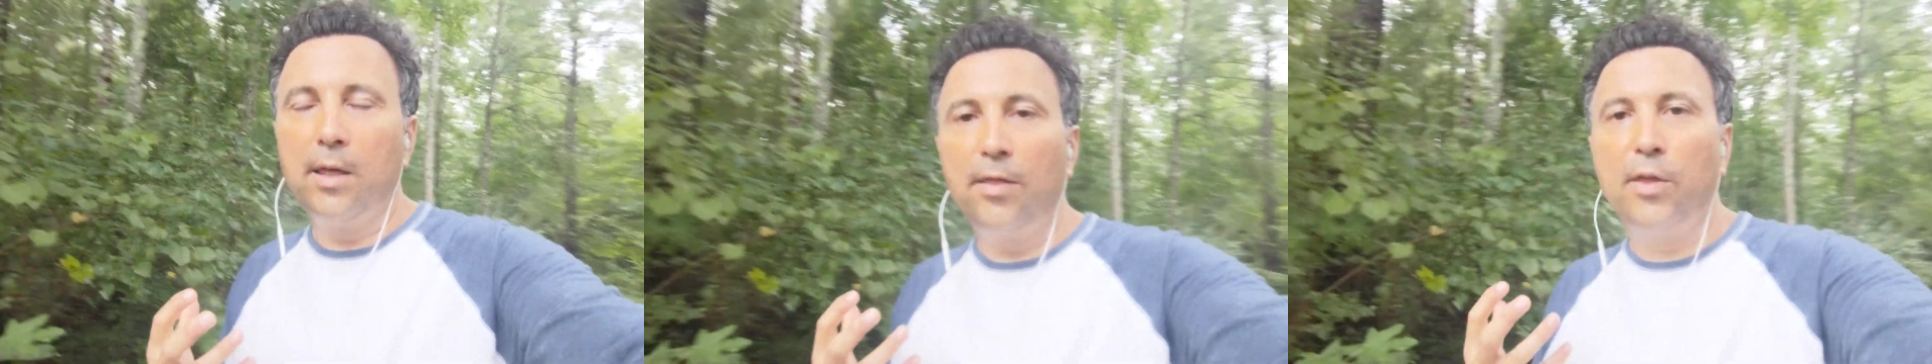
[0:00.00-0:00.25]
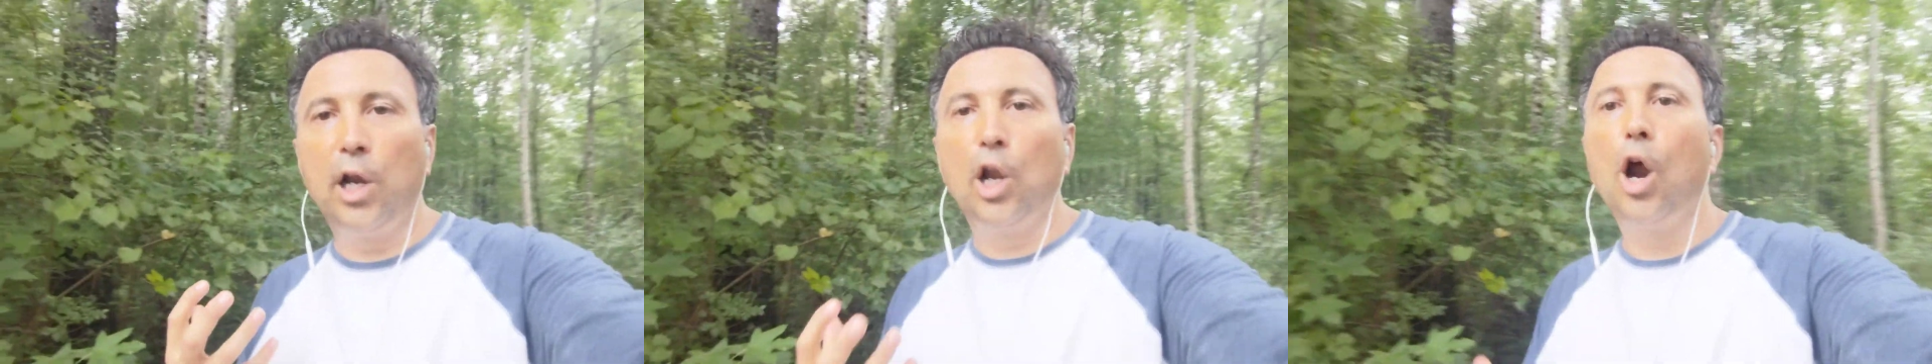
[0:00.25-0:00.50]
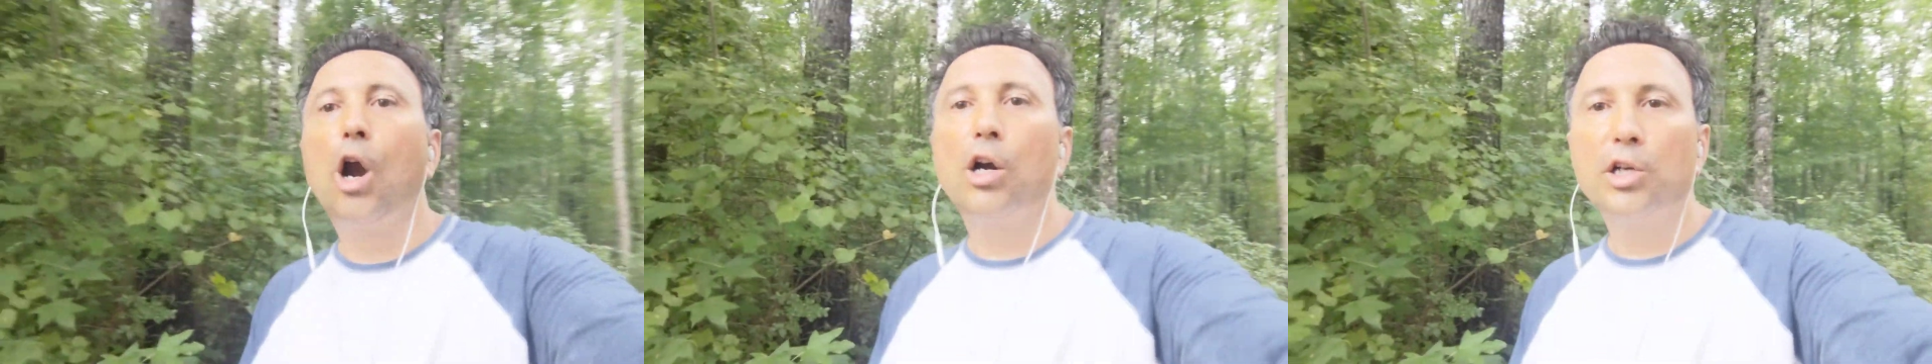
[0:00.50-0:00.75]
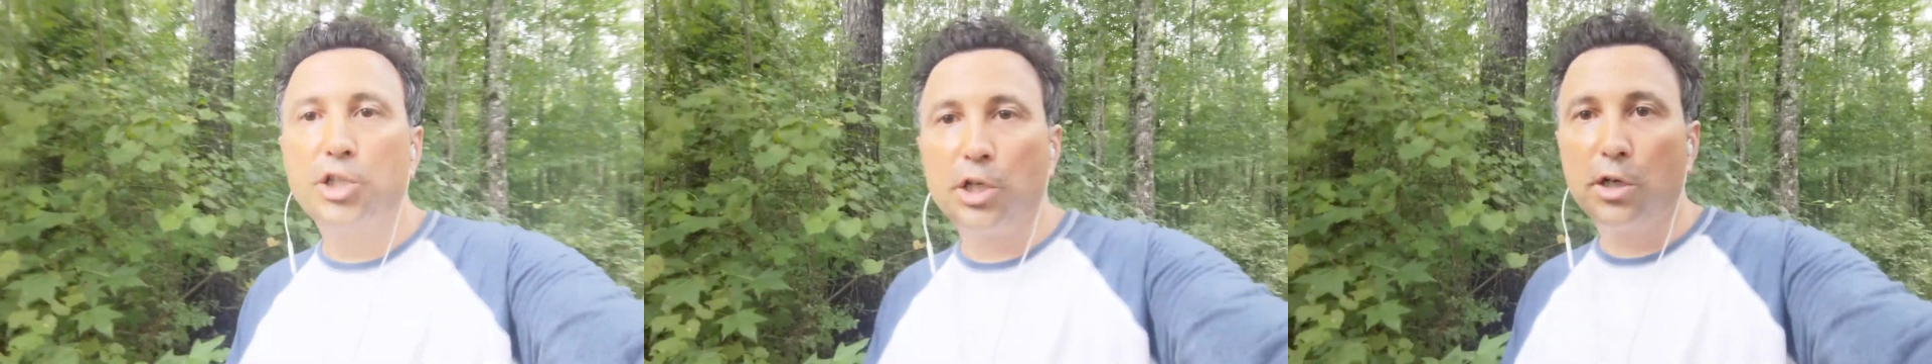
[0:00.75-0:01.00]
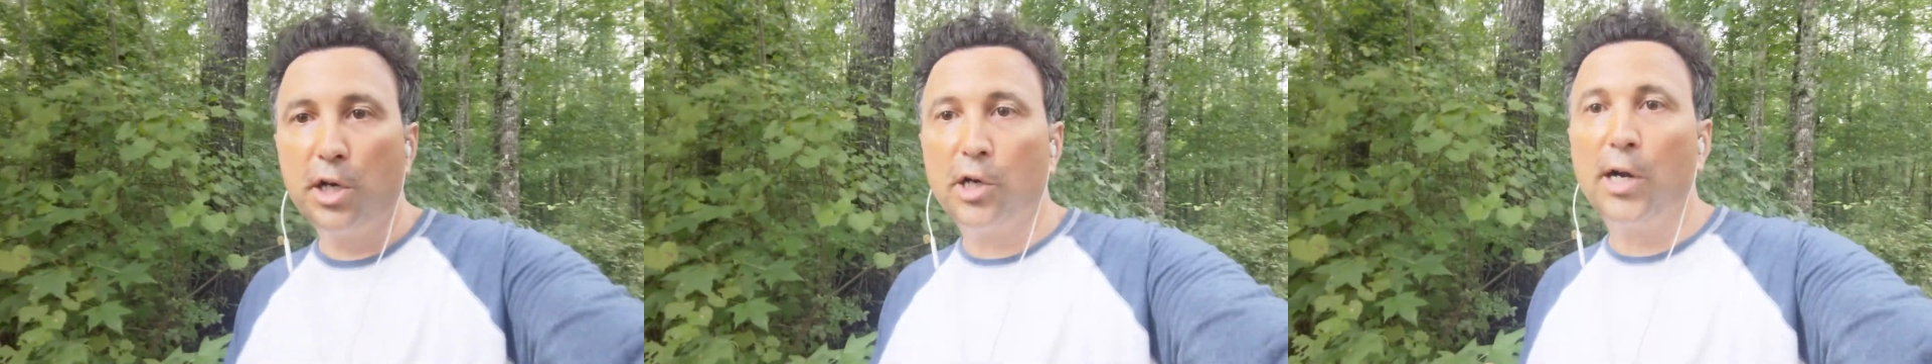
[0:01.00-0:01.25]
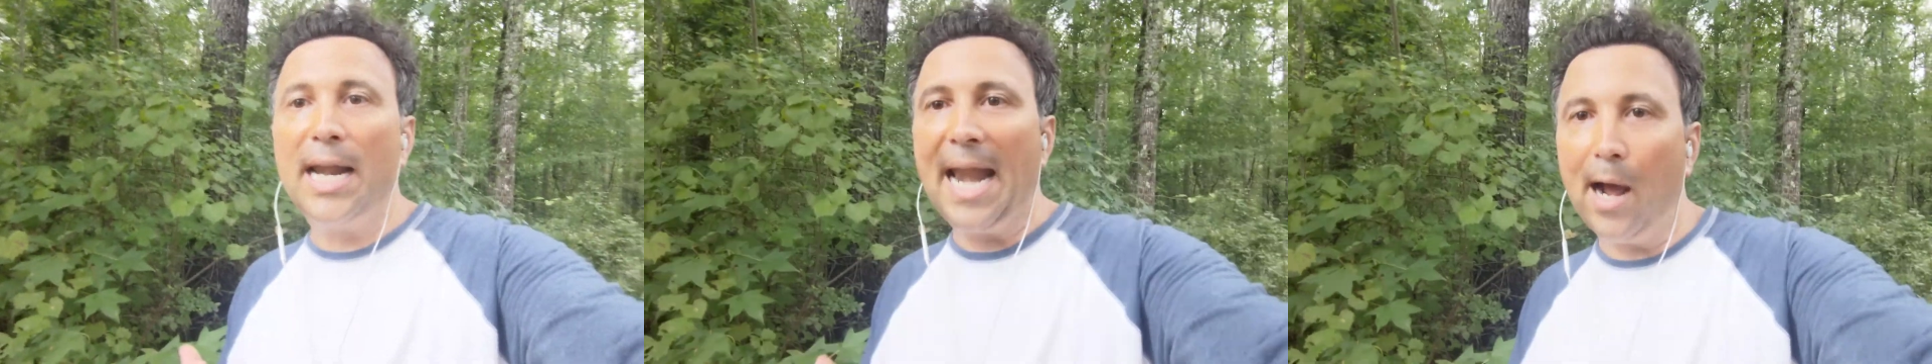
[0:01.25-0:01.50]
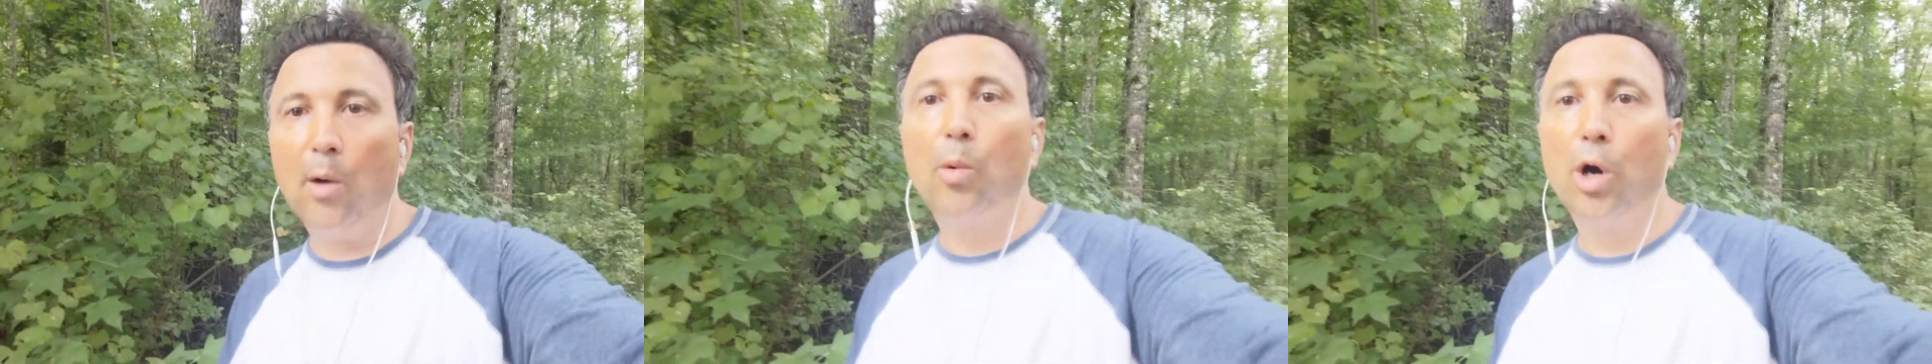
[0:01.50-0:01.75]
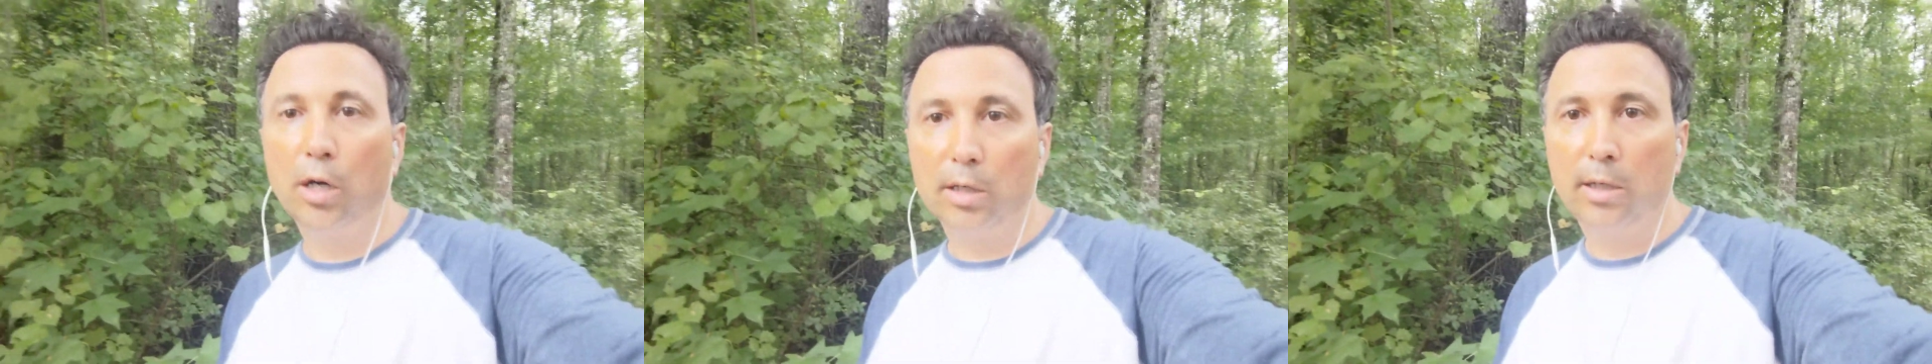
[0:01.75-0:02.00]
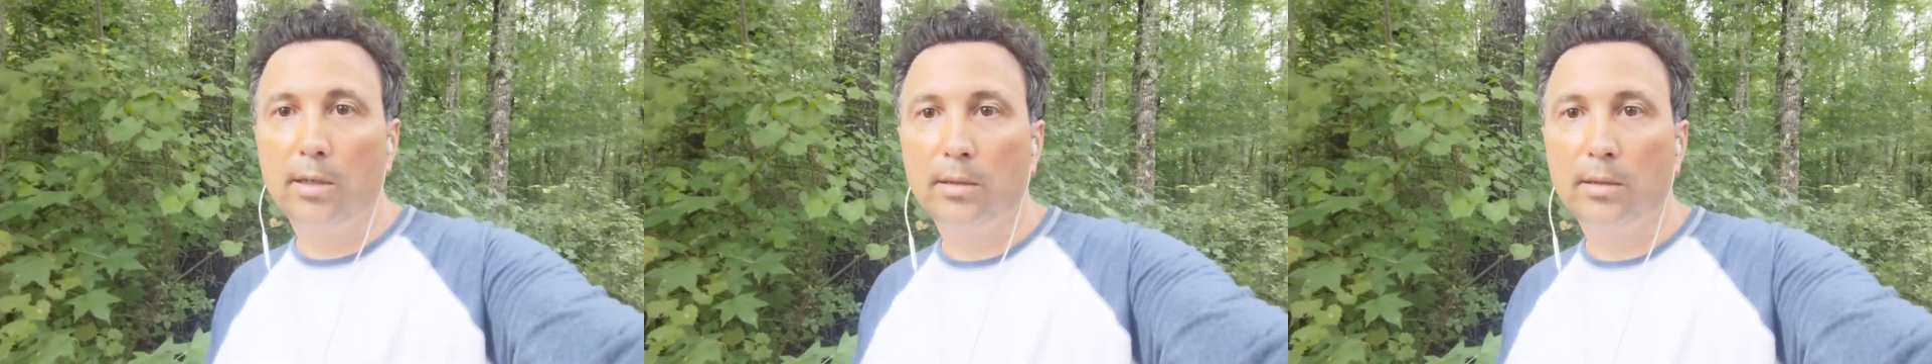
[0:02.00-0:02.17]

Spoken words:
the larger your network,